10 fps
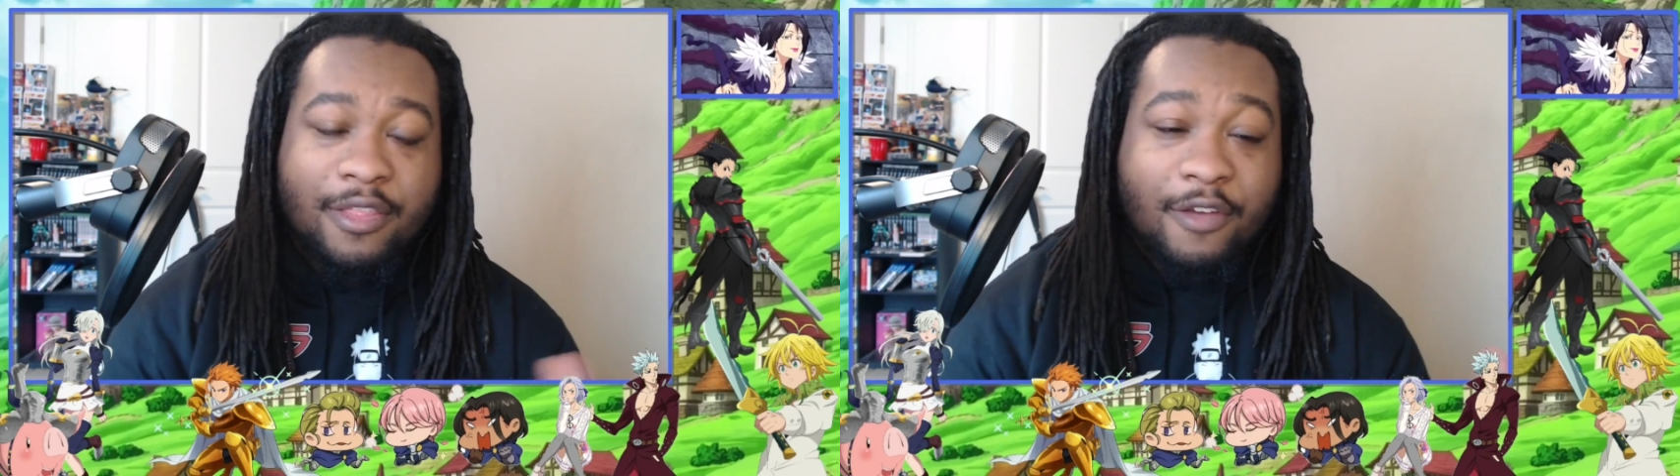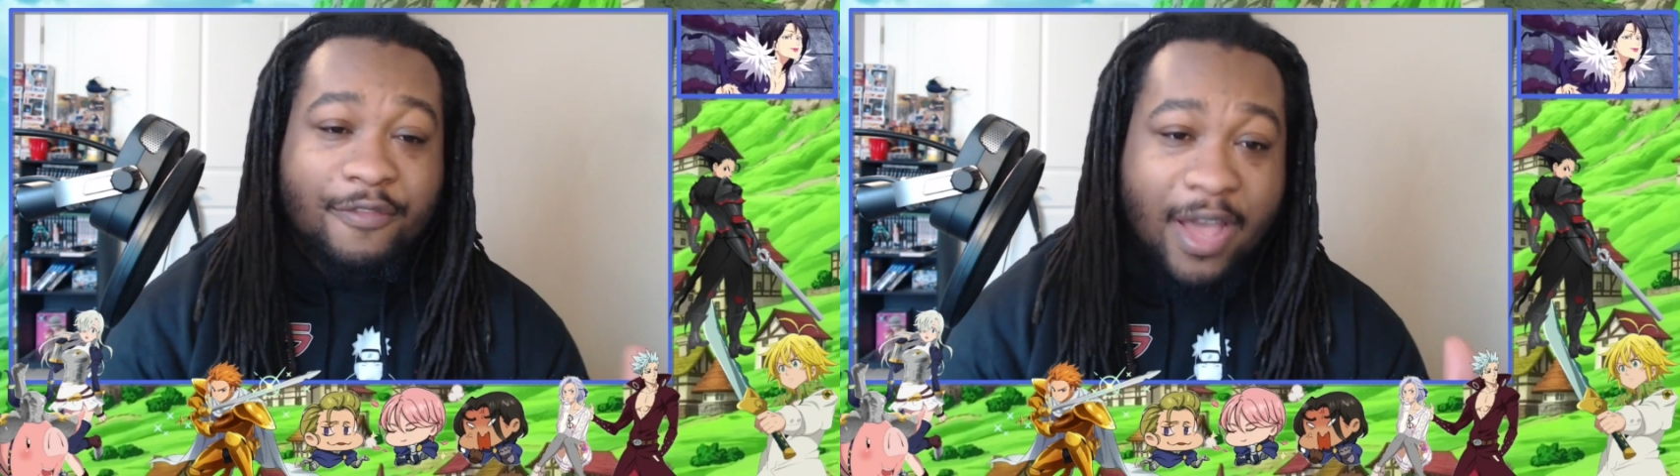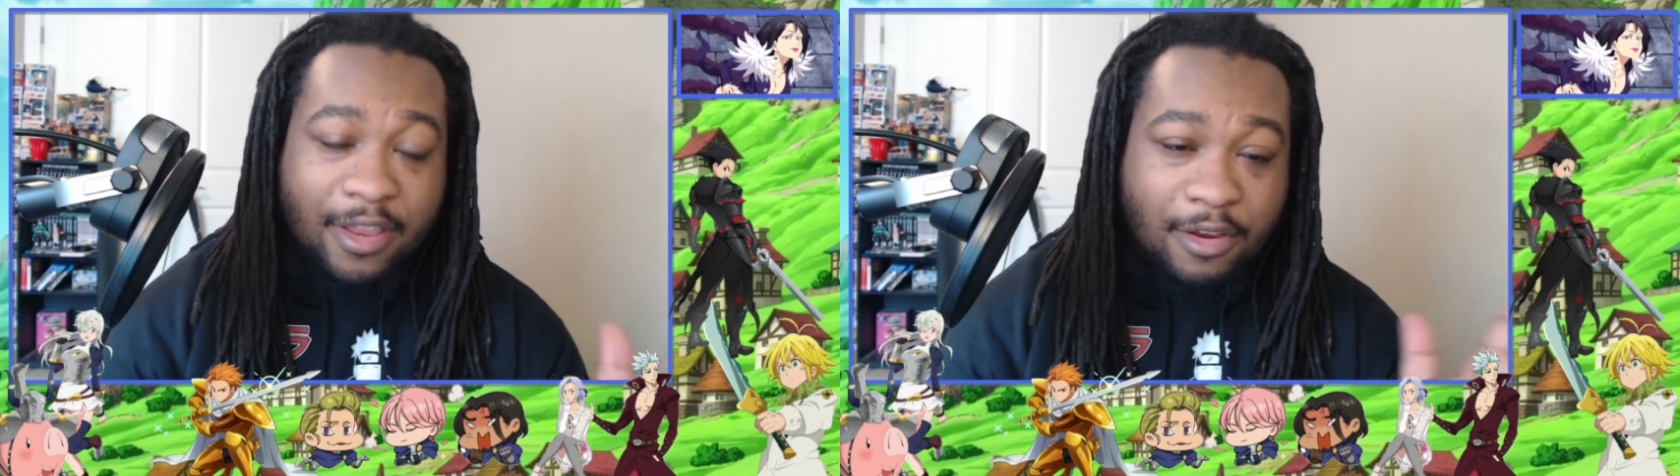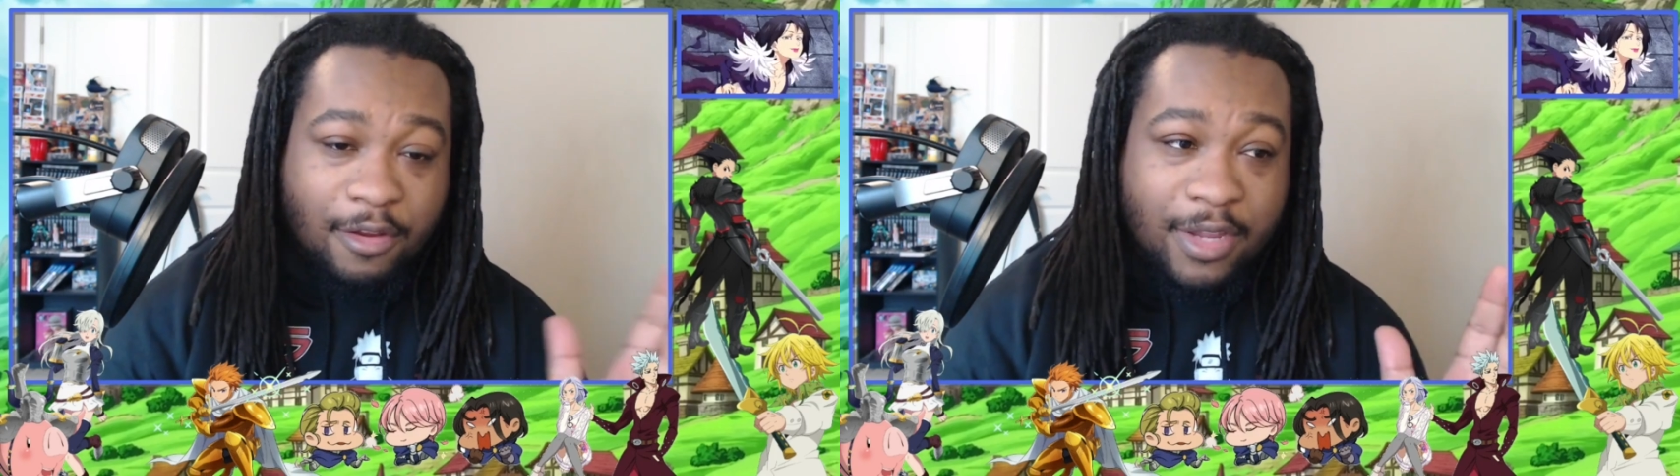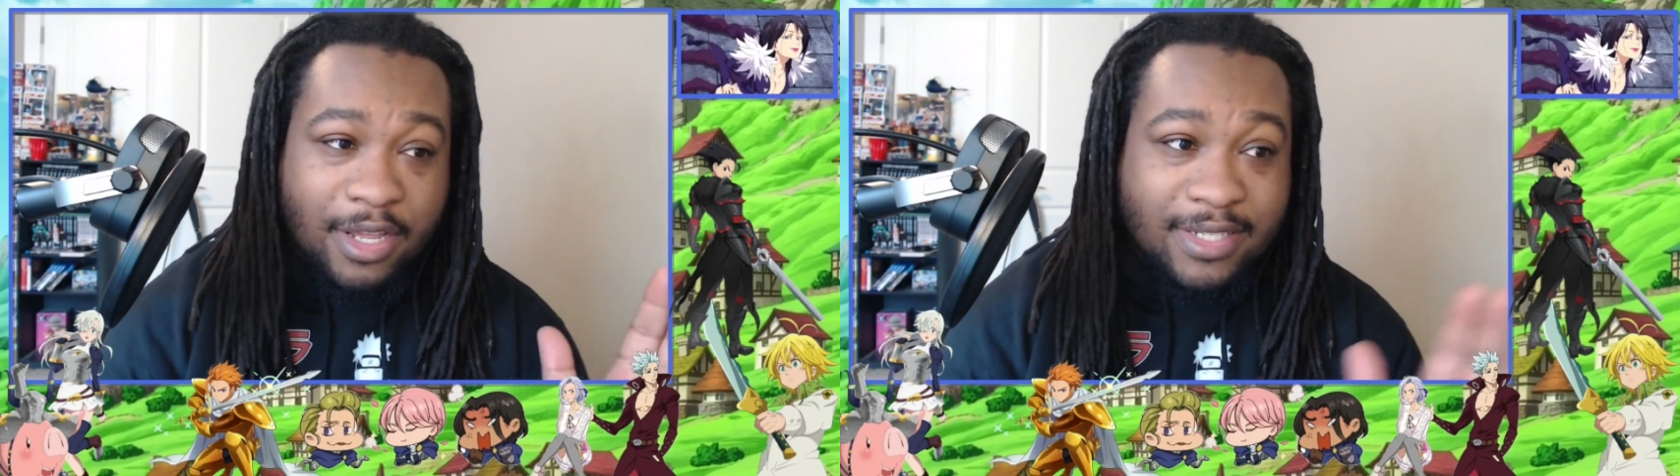Their fight, you
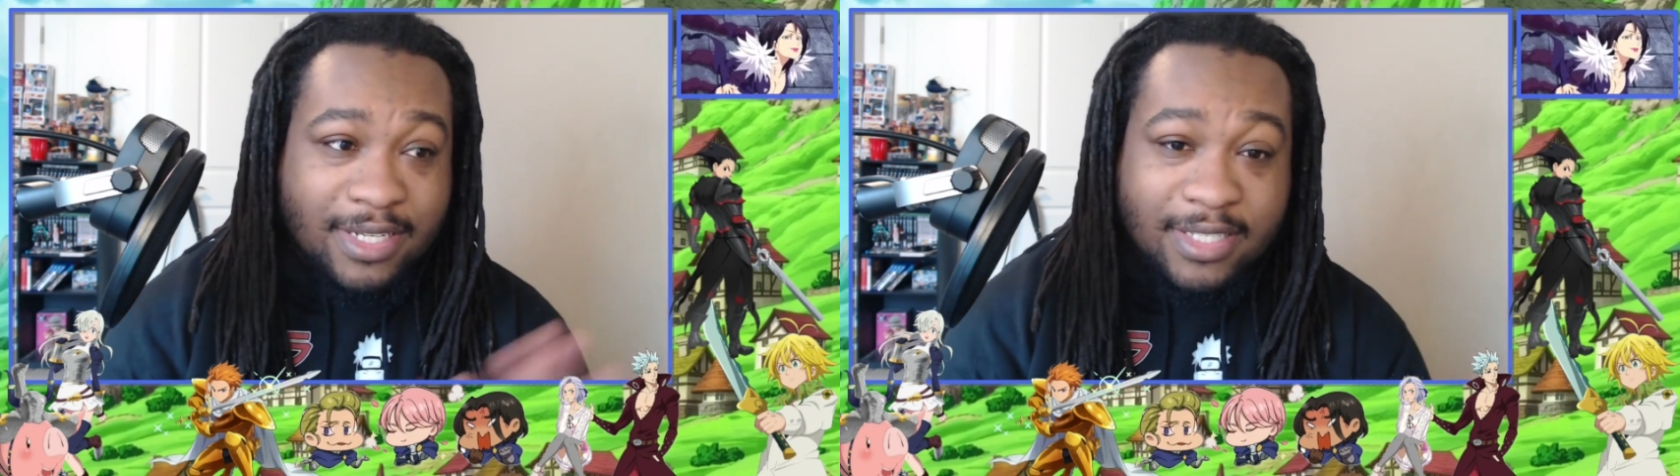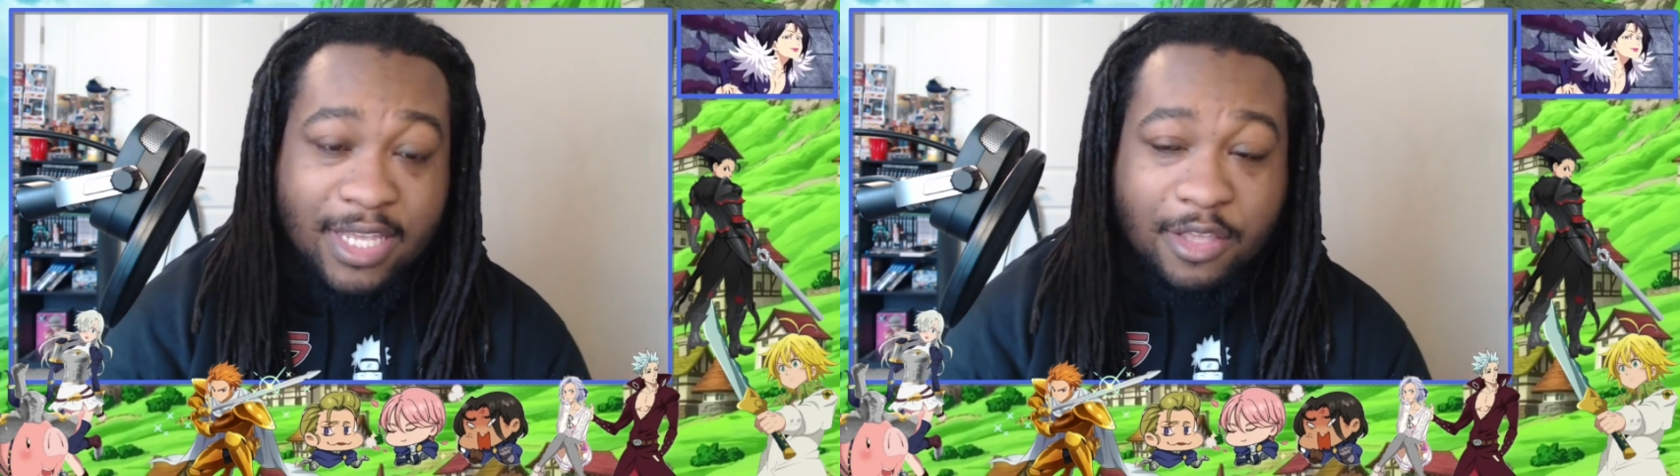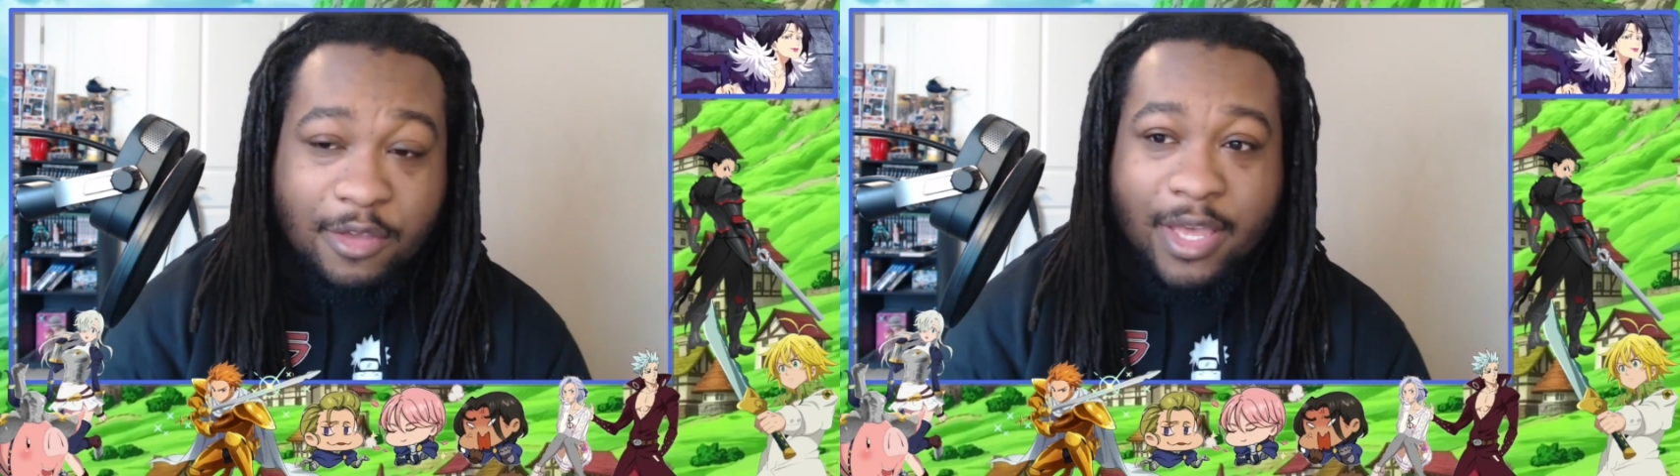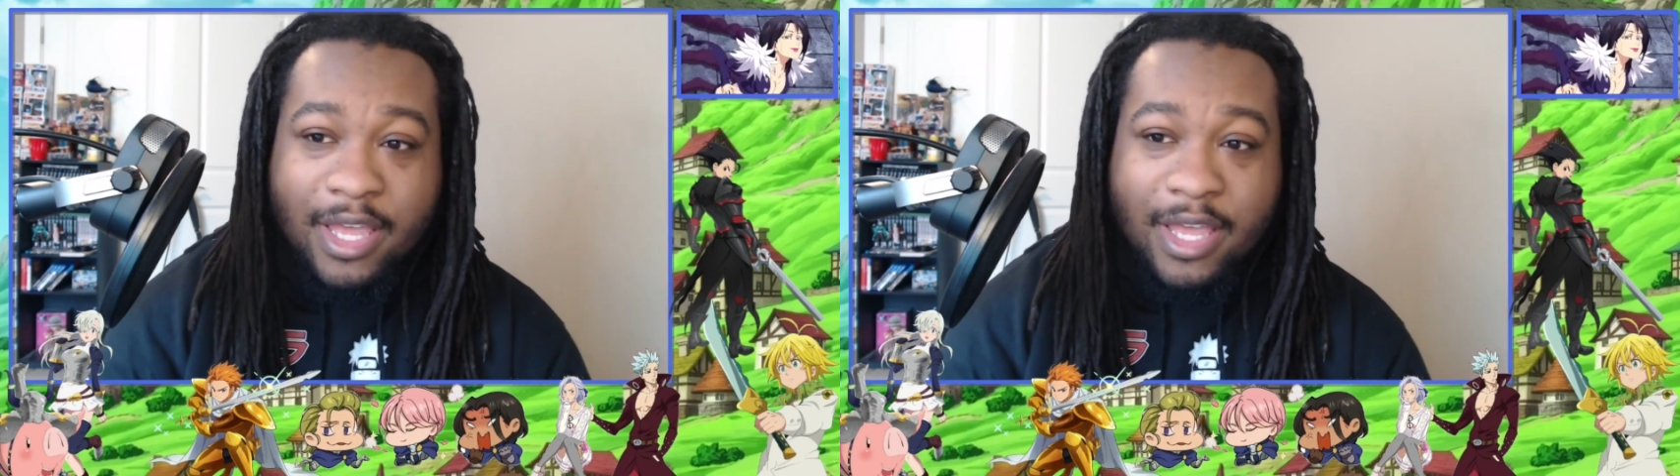know, does continue.